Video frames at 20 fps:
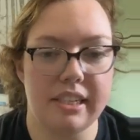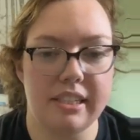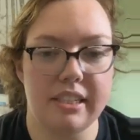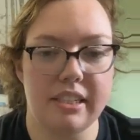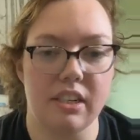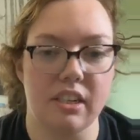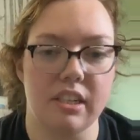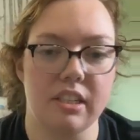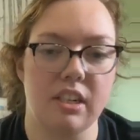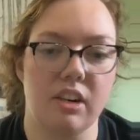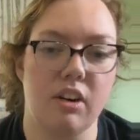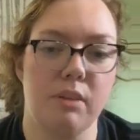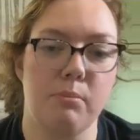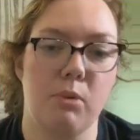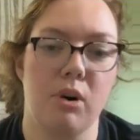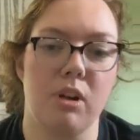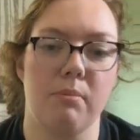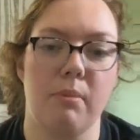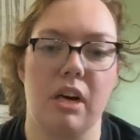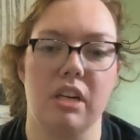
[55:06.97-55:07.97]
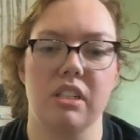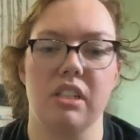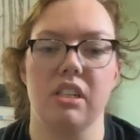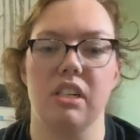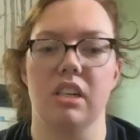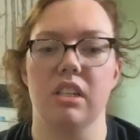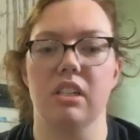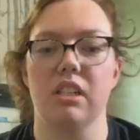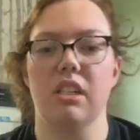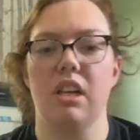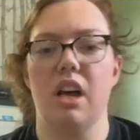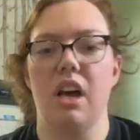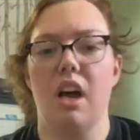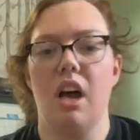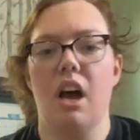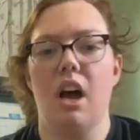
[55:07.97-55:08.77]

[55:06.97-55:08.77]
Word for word: that series, Her Immortal Monsters,